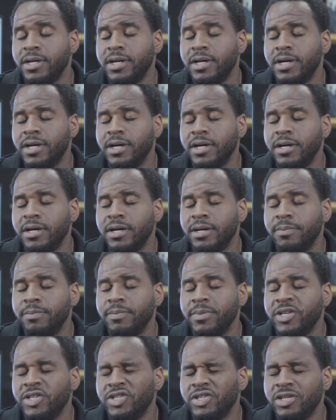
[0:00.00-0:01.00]
a
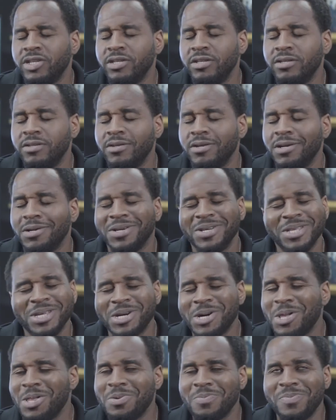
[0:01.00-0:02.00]
mission, I
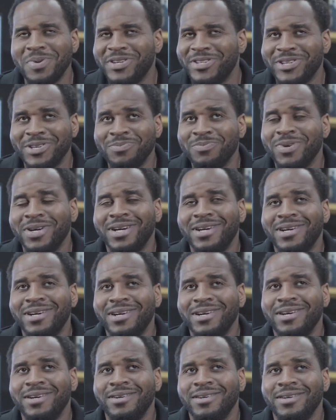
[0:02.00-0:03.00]
don't call it a mission, but
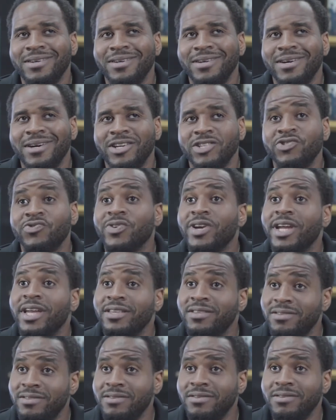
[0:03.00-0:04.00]
a
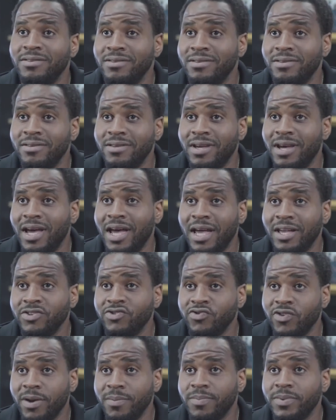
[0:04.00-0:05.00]
trade
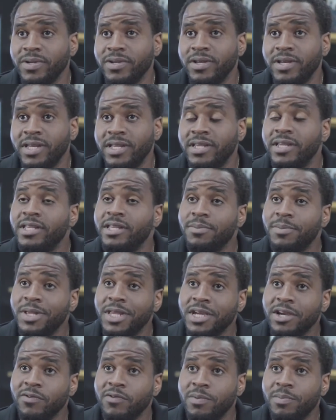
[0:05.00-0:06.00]
trip in the
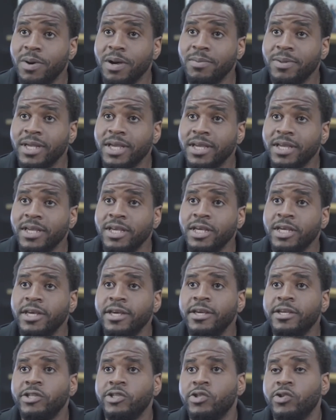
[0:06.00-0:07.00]
Dominican Republic.
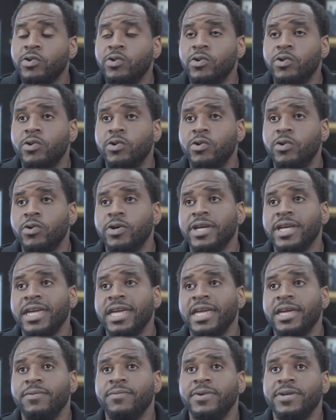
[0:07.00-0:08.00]
So
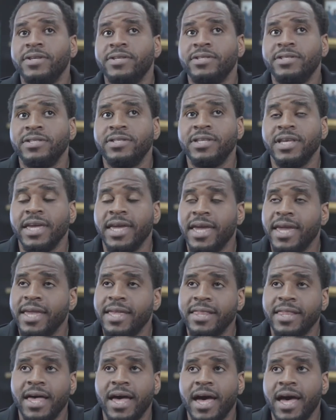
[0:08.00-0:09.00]
he was
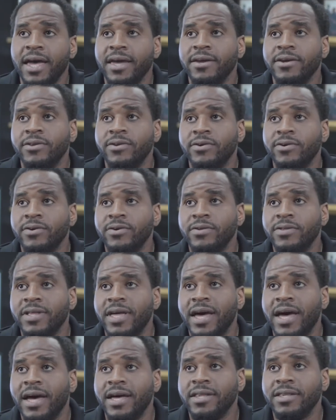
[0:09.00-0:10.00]
saying that,
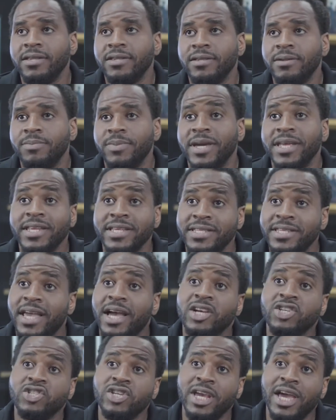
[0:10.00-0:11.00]
that BADC
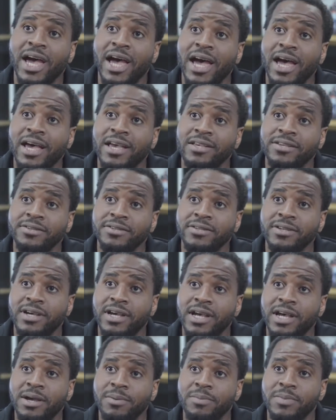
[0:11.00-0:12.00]
actually has
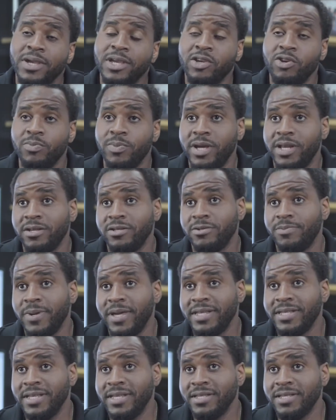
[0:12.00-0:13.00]
incubator
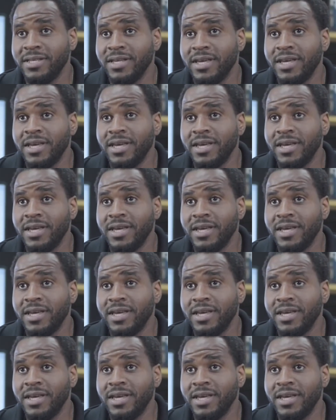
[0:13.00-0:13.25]
spaces,